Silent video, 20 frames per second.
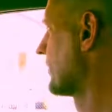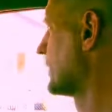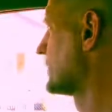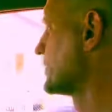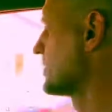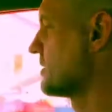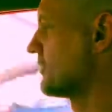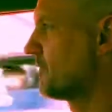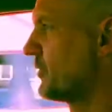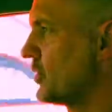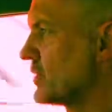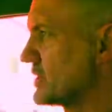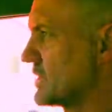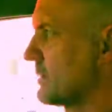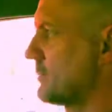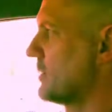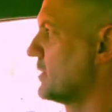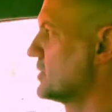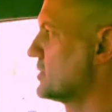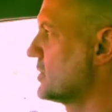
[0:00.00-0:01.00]
So the first thing
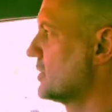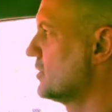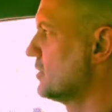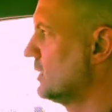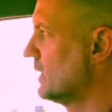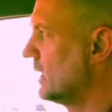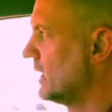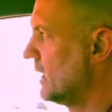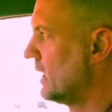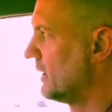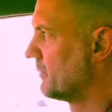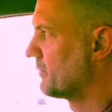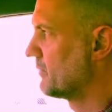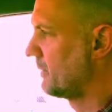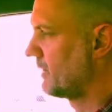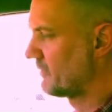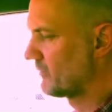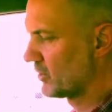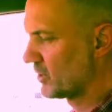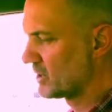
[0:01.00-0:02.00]
I'm going to do, put
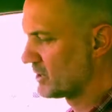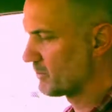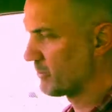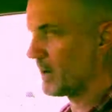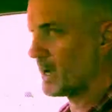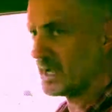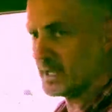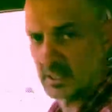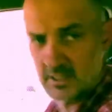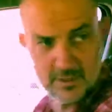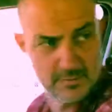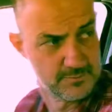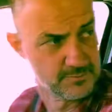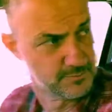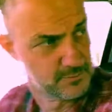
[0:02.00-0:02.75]
my foot on the brake,